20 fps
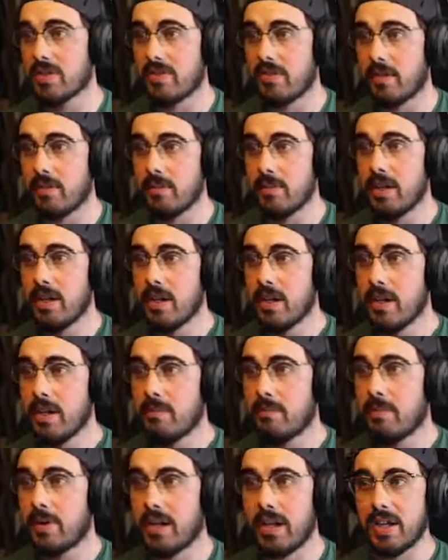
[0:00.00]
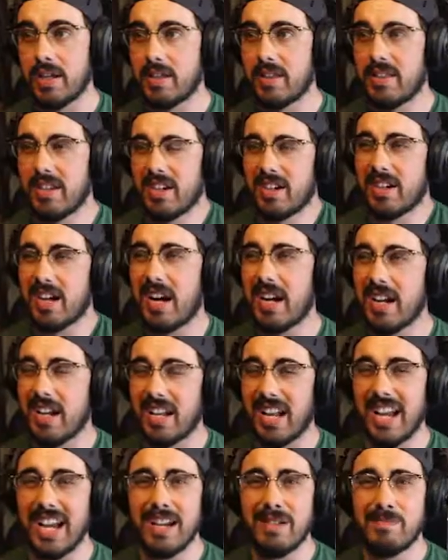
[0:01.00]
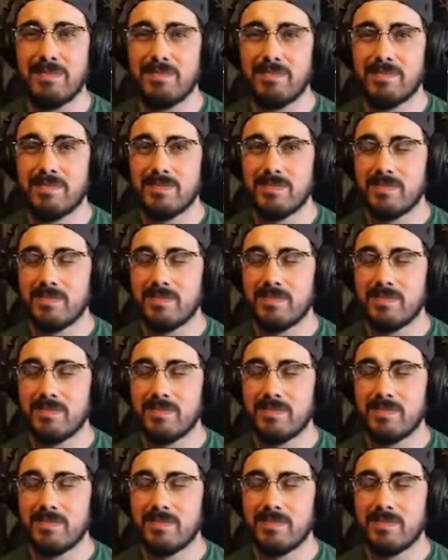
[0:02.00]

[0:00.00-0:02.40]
of them, but they're kind of lame.